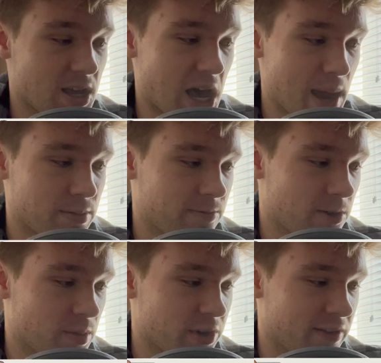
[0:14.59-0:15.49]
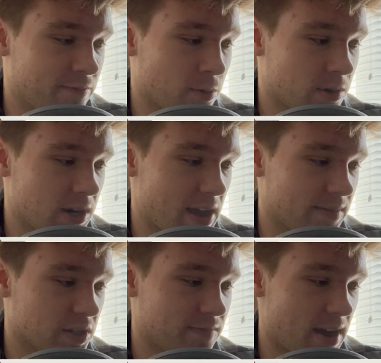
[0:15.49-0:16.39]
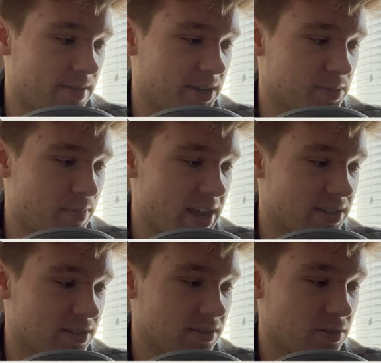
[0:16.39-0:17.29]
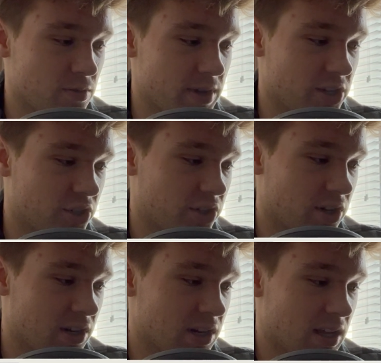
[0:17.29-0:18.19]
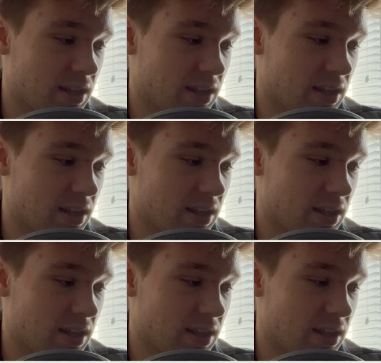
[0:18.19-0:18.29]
I prefer to bring 4. I've just found that it's best to ensure